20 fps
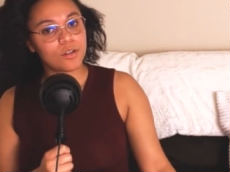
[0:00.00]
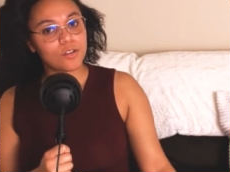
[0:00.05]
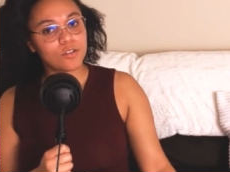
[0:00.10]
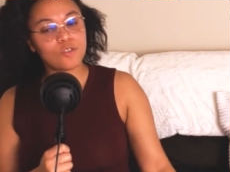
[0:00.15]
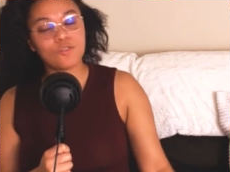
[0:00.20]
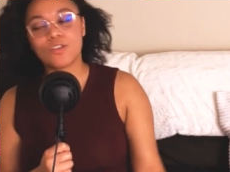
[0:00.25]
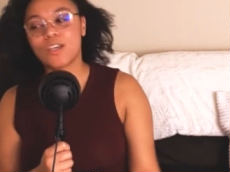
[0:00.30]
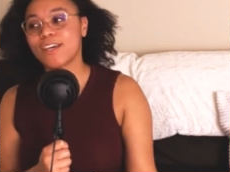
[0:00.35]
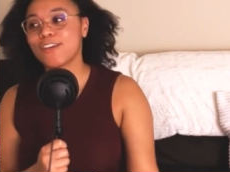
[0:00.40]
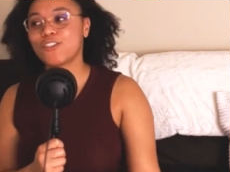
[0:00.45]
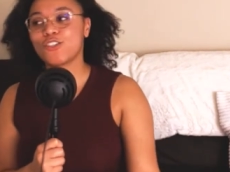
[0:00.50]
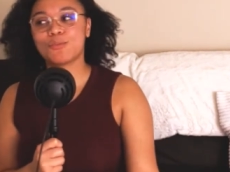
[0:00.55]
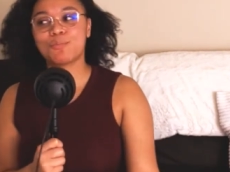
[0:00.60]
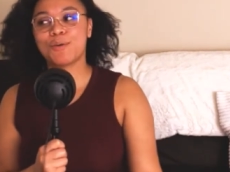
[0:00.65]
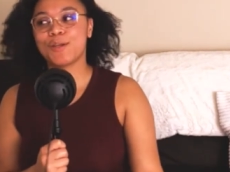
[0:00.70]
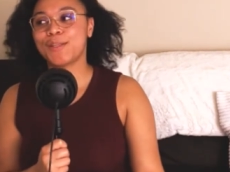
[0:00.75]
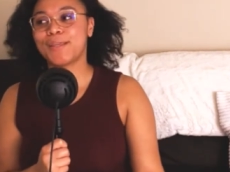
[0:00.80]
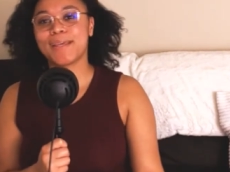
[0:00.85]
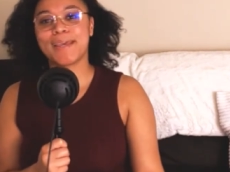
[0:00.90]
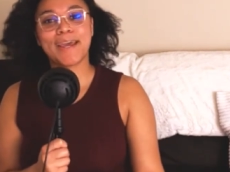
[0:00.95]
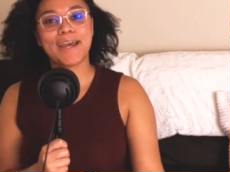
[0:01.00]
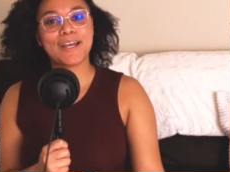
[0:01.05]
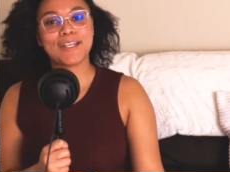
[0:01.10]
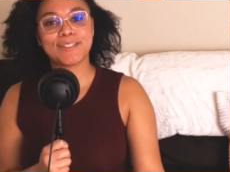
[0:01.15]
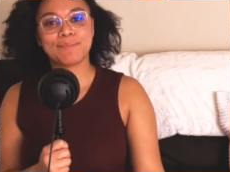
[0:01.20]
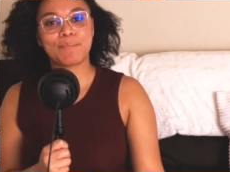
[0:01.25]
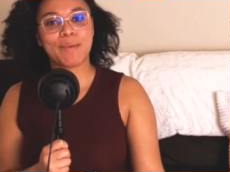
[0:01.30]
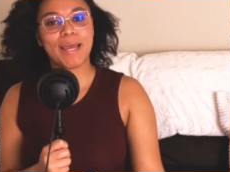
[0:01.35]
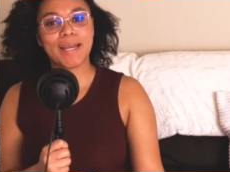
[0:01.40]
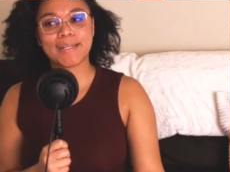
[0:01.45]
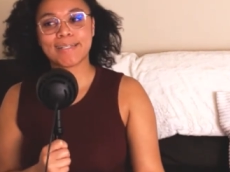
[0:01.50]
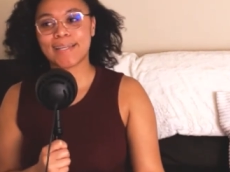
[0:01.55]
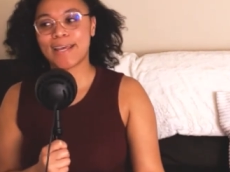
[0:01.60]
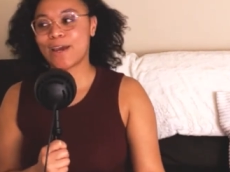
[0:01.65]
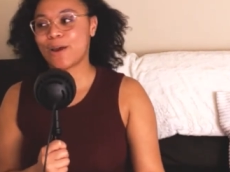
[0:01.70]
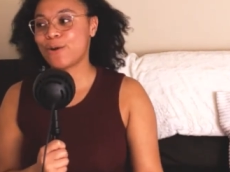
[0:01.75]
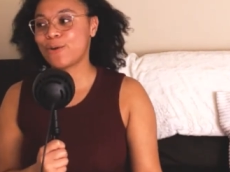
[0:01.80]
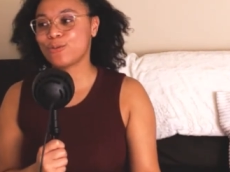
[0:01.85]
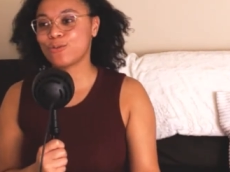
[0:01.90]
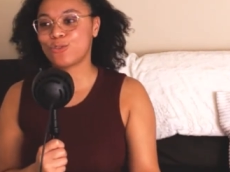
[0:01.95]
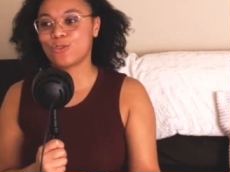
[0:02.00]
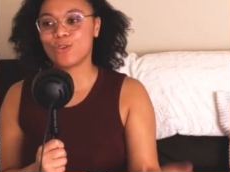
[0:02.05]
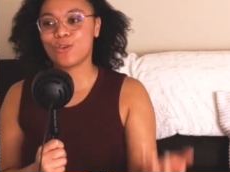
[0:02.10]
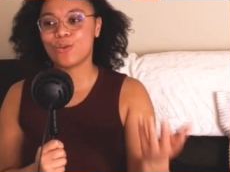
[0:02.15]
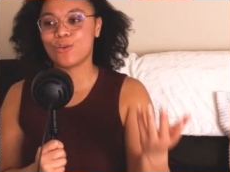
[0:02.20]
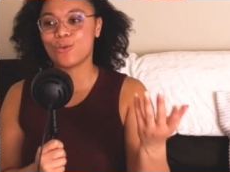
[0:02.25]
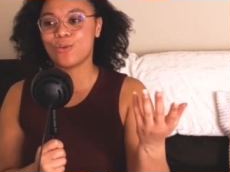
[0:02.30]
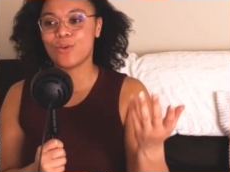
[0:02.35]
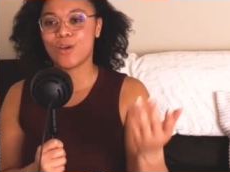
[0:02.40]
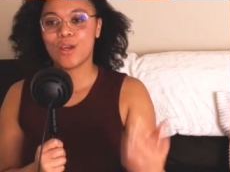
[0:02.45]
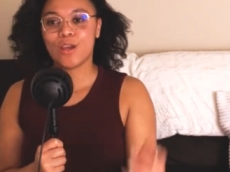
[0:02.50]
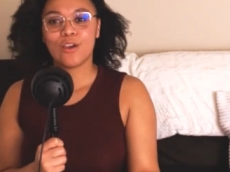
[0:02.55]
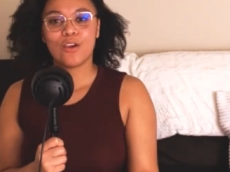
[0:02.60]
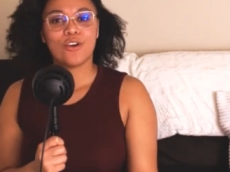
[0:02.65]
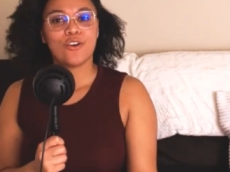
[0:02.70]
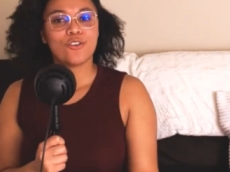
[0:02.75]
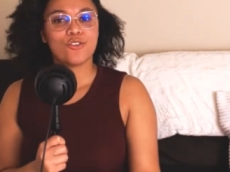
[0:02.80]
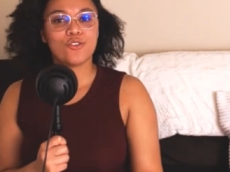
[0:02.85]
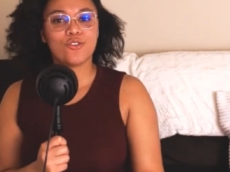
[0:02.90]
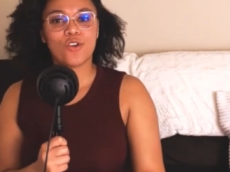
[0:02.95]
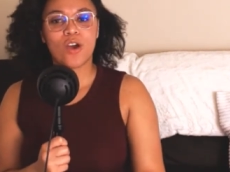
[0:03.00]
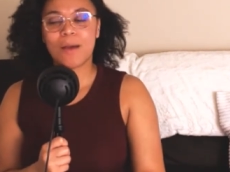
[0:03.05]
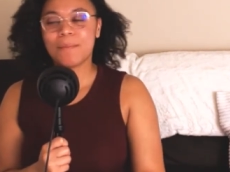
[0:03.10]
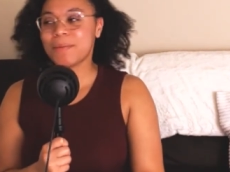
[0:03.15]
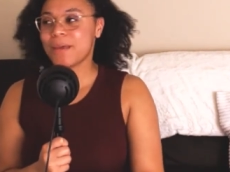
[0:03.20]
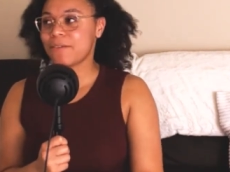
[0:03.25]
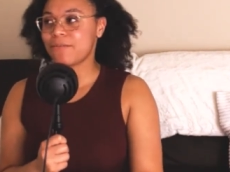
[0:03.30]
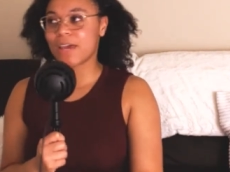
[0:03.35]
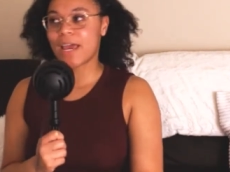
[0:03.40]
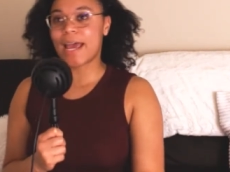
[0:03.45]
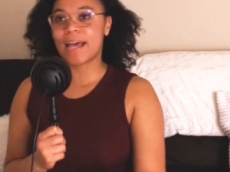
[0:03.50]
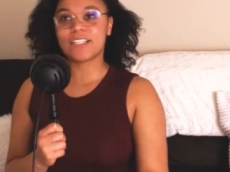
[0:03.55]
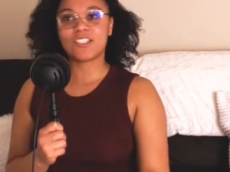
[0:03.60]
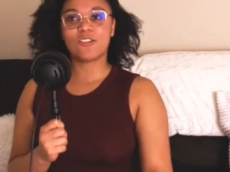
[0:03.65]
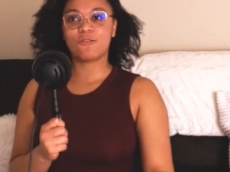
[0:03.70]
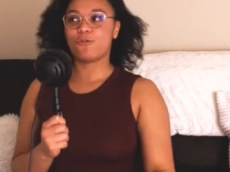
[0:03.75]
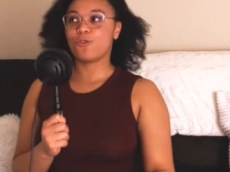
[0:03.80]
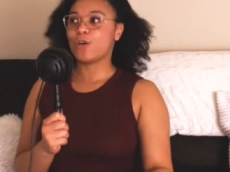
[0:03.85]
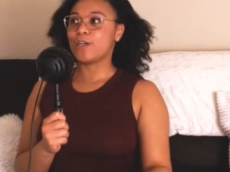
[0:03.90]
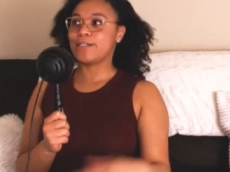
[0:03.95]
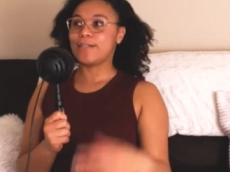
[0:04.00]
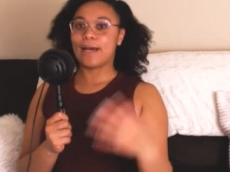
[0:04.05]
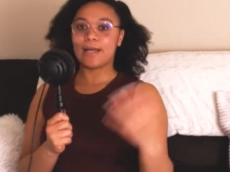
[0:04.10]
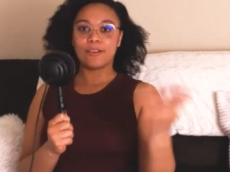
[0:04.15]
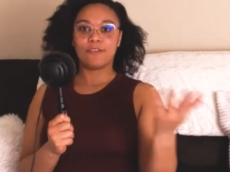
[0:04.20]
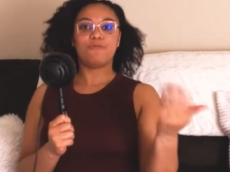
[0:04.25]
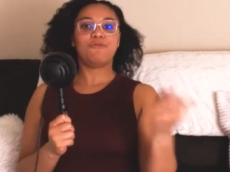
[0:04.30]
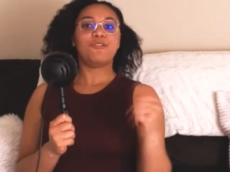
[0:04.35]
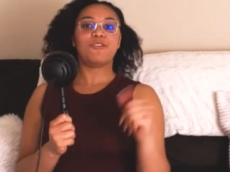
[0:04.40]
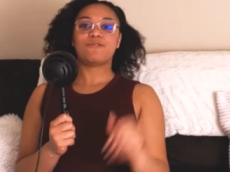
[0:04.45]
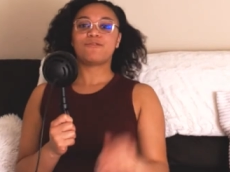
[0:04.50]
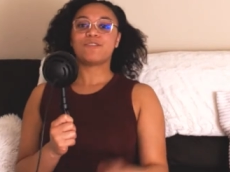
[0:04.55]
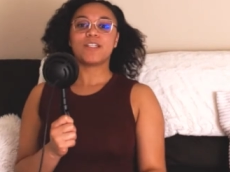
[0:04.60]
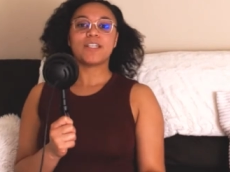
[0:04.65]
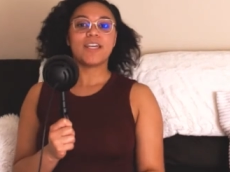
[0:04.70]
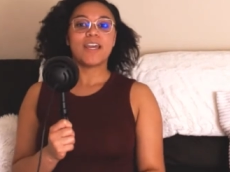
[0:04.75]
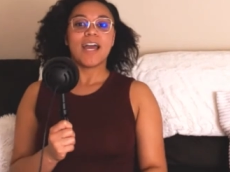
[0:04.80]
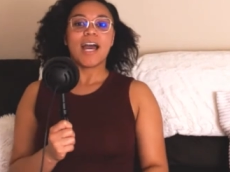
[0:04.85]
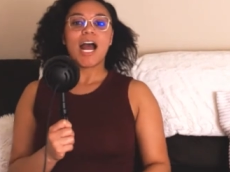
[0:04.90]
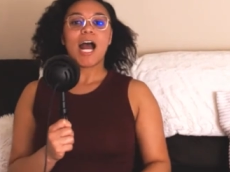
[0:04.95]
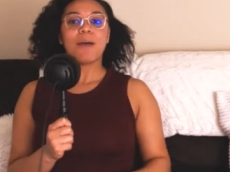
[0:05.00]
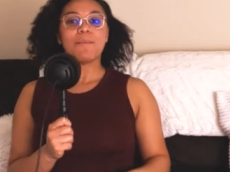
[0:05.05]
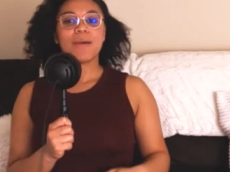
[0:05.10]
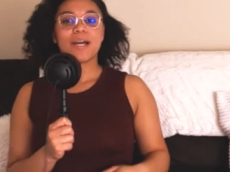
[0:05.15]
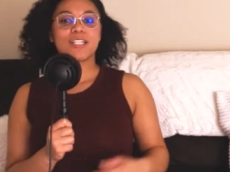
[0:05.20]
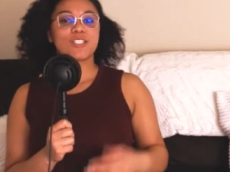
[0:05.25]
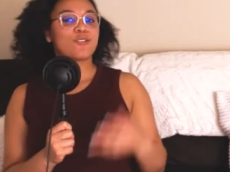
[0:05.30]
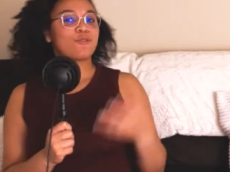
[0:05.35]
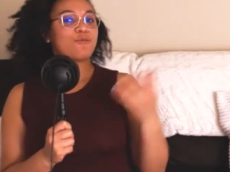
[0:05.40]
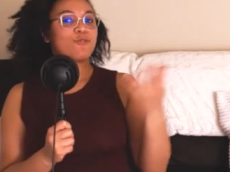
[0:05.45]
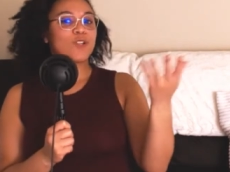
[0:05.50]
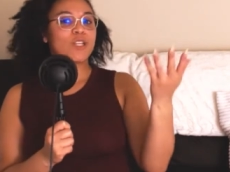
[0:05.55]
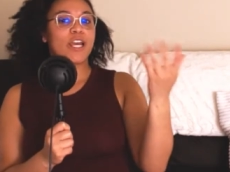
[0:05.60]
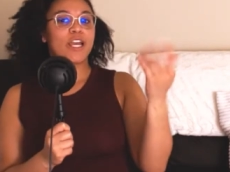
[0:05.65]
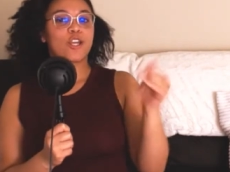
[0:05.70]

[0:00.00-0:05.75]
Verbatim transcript: You can't just put the gas back down to, you know, I'm not even asking for $1.50. I'm asking for like